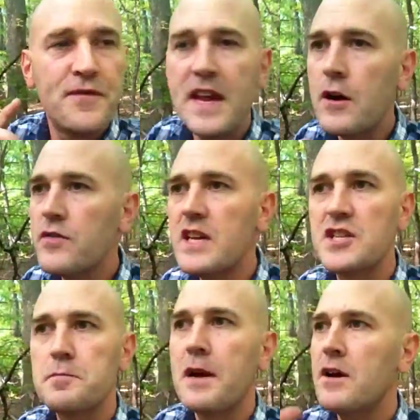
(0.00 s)
fear the
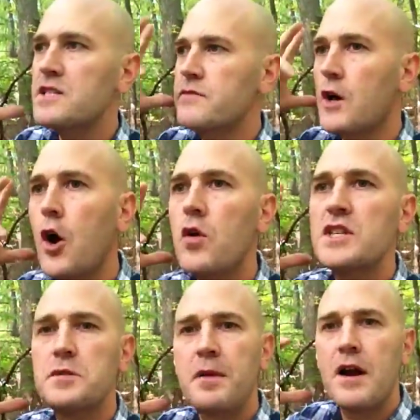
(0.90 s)
experience of the Holy
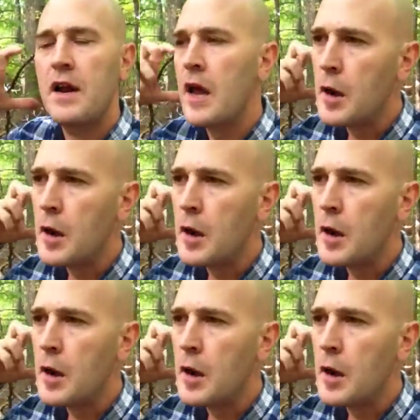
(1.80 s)
Spirit